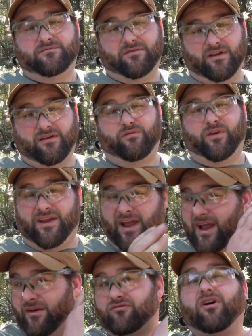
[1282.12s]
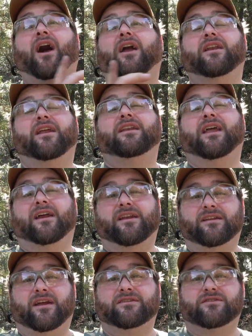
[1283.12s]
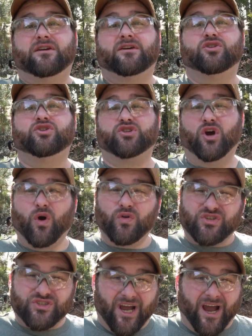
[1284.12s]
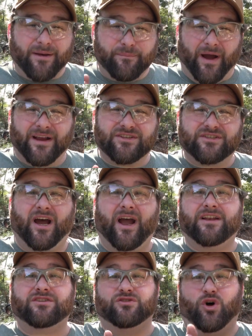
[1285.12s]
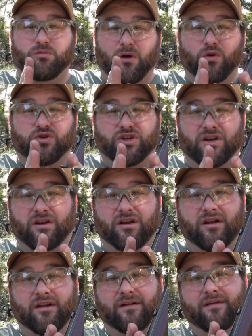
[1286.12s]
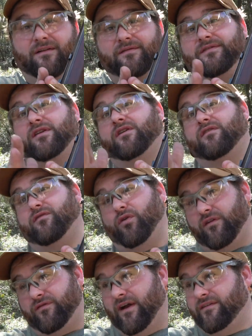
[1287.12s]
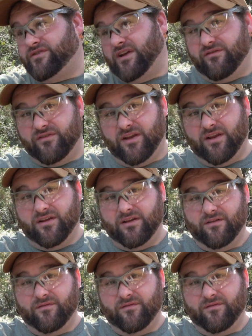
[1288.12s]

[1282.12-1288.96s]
If we can, Ryan in the editing desk, show side by side, slow motion, 4570,